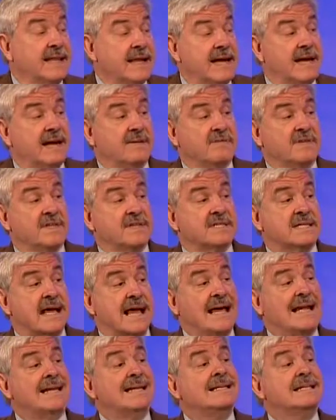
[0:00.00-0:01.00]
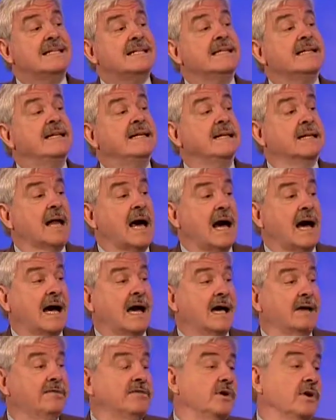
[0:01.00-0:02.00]
they have this NT
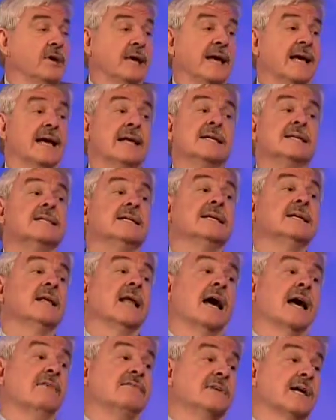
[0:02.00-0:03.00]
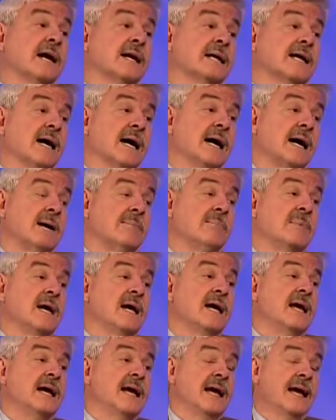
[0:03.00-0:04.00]
Live. You go to ntlive.com
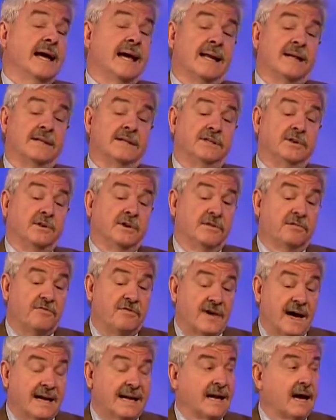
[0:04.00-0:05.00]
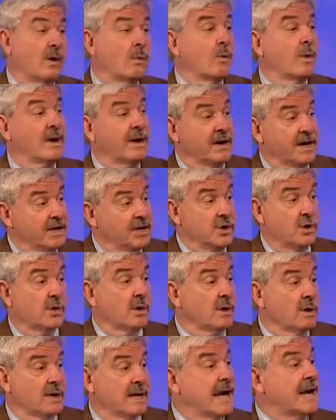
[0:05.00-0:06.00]
and you can find out where in
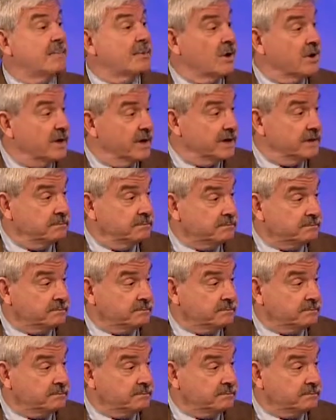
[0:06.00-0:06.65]
your neighborhood